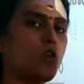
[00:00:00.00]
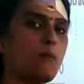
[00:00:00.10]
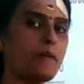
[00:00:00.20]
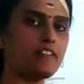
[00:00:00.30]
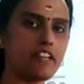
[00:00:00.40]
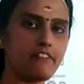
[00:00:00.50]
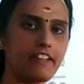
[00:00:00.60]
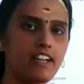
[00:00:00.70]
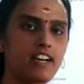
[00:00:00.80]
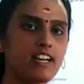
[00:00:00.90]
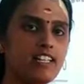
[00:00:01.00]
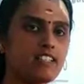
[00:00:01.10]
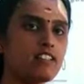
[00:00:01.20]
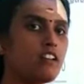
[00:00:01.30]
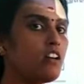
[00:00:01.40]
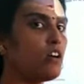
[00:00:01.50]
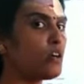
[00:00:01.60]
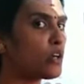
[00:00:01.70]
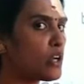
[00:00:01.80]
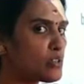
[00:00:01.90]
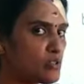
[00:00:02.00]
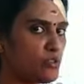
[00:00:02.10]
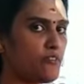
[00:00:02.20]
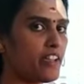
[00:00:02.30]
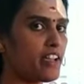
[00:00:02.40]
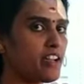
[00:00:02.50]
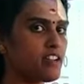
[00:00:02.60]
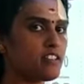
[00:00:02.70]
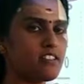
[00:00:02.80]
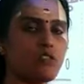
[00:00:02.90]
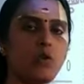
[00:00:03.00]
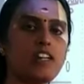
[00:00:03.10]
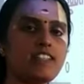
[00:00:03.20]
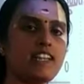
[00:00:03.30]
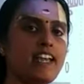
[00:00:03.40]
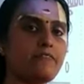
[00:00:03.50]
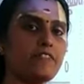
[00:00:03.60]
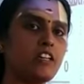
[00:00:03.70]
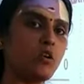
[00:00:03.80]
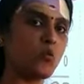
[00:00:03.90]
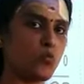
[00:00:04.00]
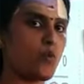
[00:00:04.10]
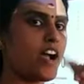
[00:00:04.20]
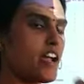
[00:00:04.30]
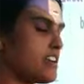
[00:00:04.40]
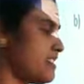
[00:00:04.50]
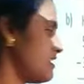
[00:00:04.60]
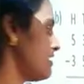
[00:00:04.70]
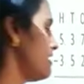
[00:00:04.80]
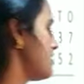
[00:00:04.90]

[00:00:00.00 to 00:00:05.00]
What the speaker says: Open 3 fingers, close 2 fingers. What is left? 1.